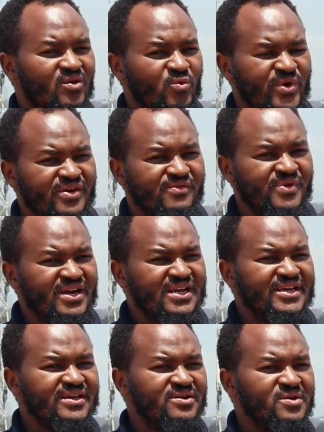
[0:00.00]
we
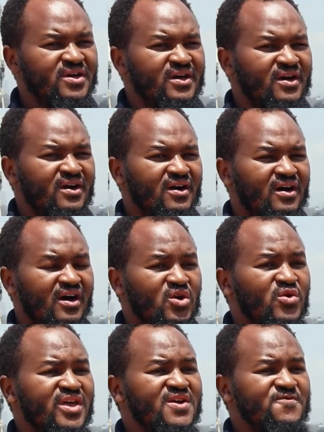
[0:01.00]
really are
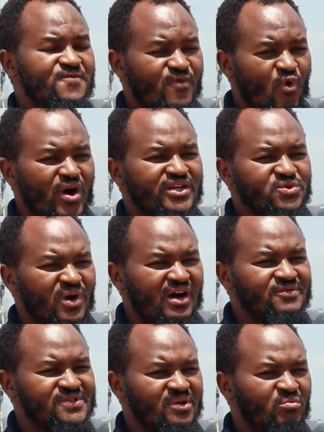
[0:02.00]
looking forward to
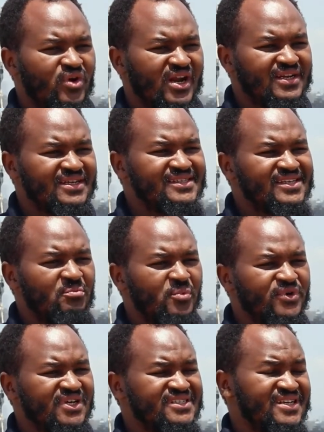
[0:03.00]
have someone at least
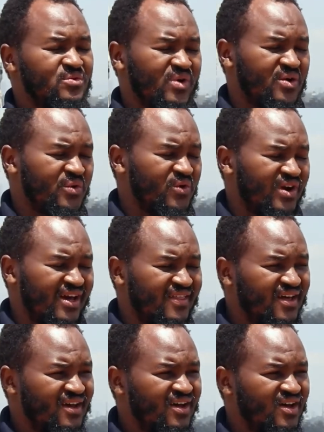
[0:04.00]
support us in one way or
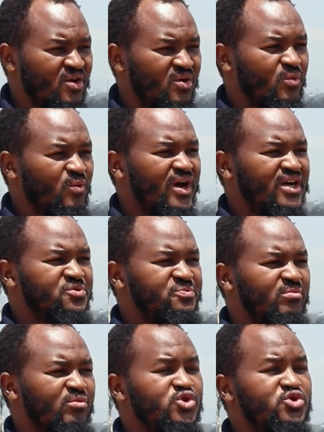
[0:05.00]
another, where to be
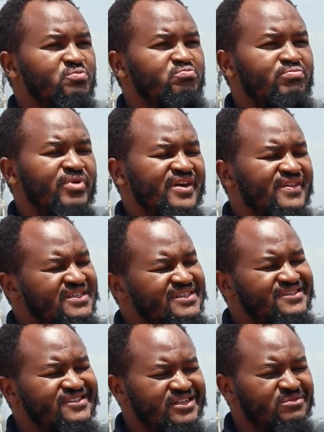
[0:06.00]
able to bring this
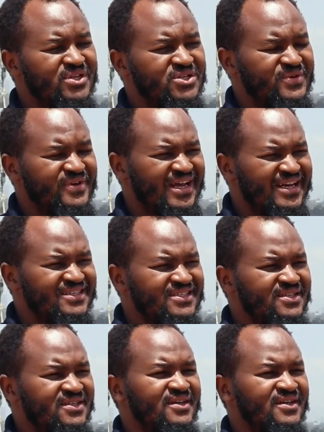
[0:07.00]
dream into reality.